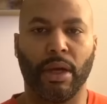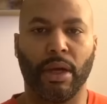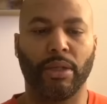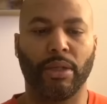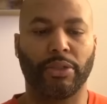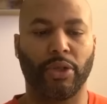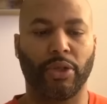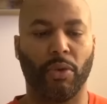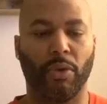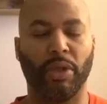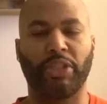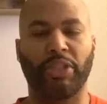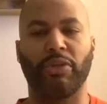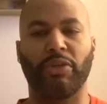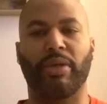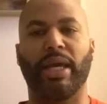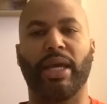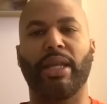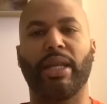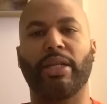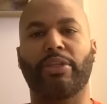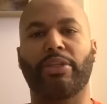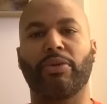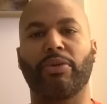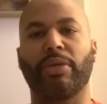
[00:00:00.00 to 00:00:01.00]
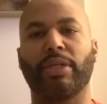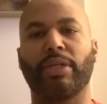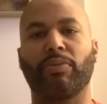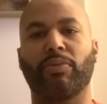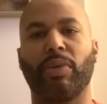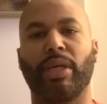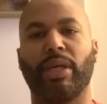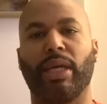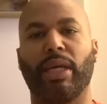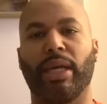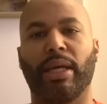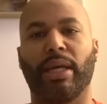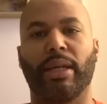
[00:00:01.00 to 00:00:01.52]
So what you getting into this
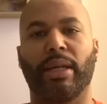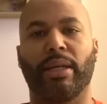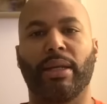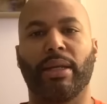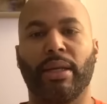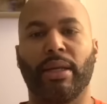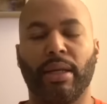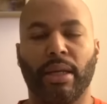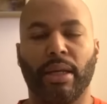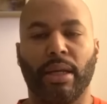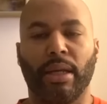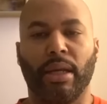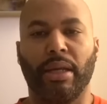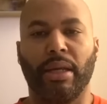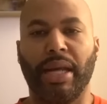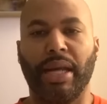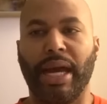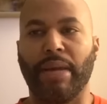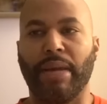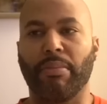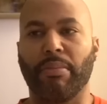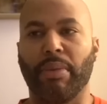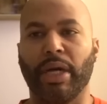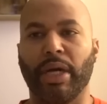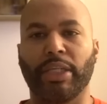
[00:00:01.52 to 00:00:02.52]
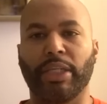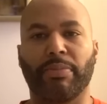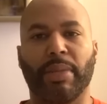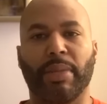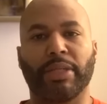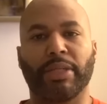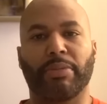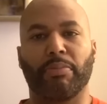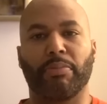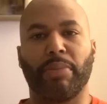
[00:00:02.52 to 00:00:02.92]
weekend? Nothing much.